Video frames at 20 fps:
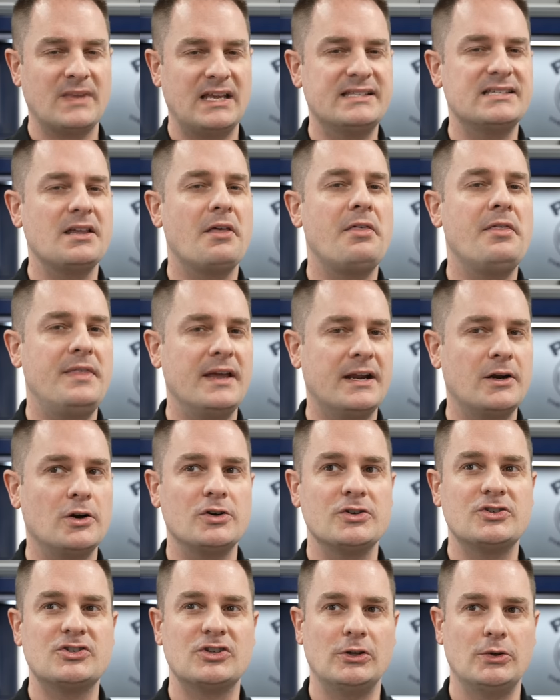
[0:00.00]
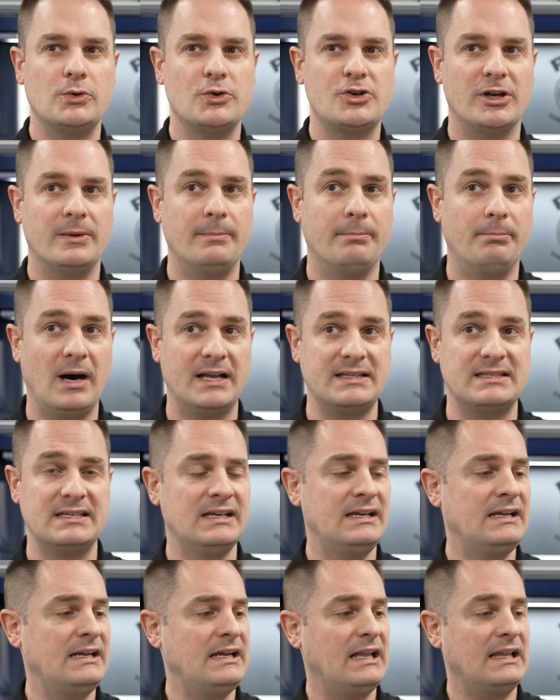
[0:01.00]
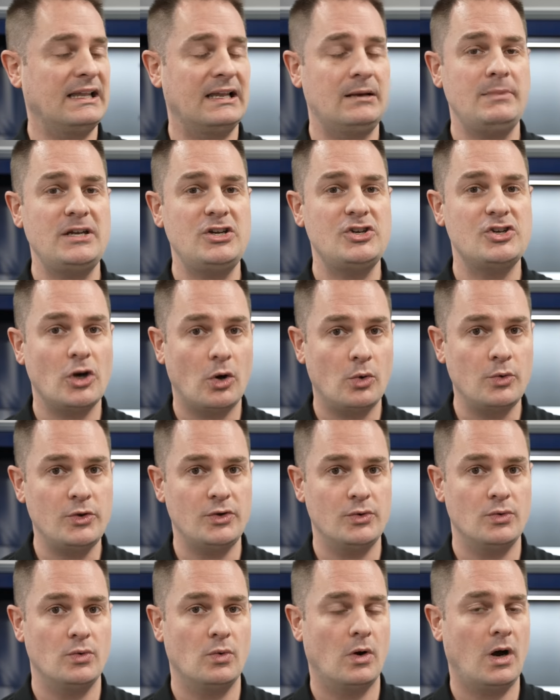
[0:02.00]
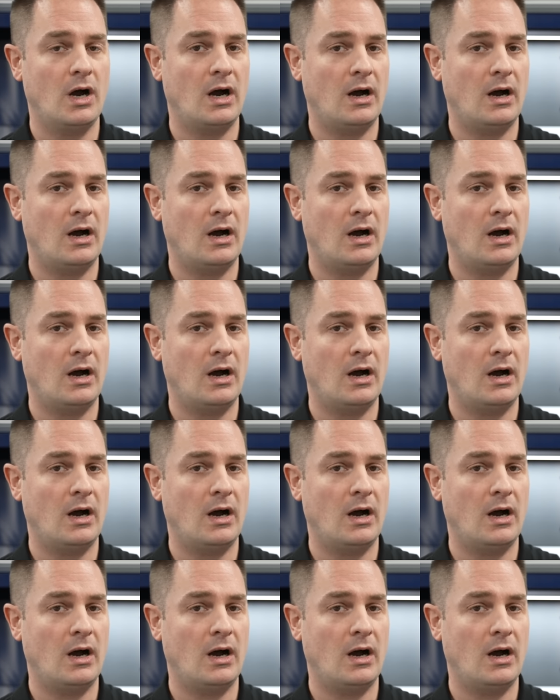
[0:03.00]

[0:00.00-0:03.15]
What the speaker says: it's a thicker solution, but let me show you